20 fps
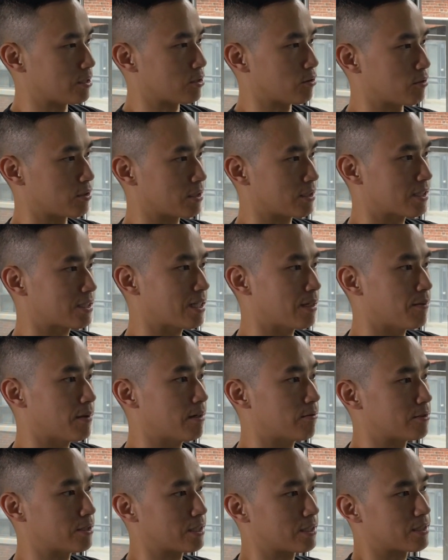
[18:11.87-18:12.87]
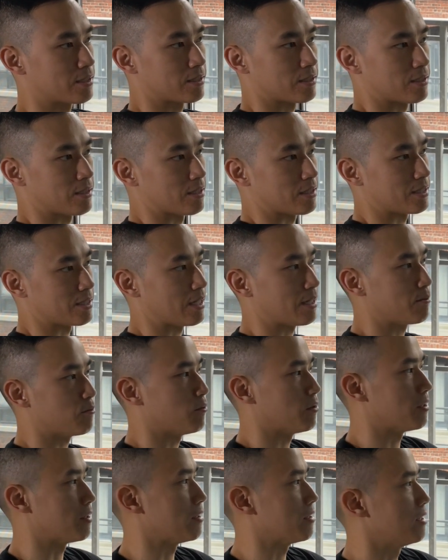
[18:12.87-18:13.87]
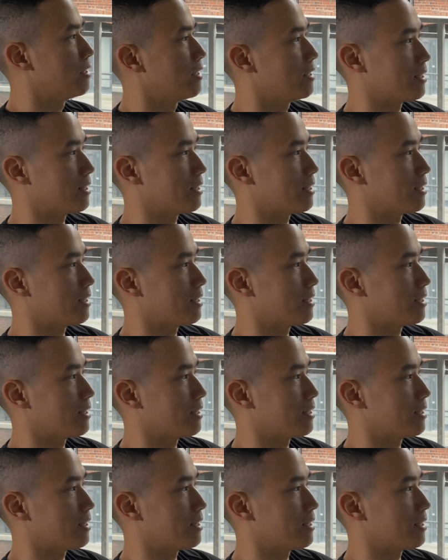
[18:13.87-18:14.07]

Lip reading: So it's going to set my resistance to the same one